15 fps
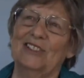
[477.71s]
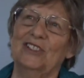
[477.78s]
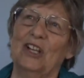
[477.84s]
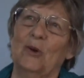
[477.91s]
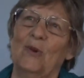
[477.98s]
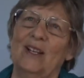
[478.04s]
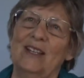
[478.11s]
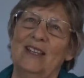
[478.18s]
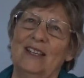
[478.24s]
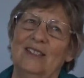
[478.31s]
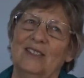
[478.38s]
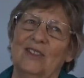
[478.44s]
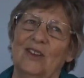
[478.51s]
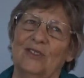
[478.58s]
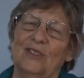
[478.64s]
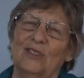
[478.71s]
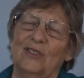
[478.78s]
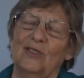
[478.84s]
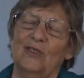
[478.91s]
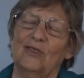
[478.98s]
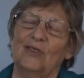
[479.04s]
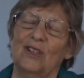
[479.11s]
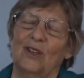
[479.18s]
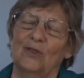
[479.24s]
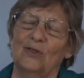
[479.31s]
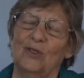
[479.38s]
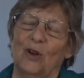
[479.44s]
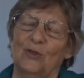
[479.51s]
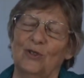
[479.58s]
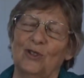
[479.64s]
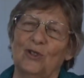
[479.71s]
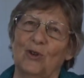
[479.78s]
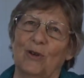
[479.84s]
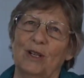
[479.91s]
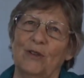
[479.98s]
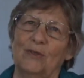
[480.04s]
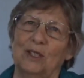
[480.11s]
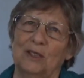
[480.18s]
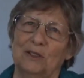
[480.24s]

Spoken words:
So when he told the story of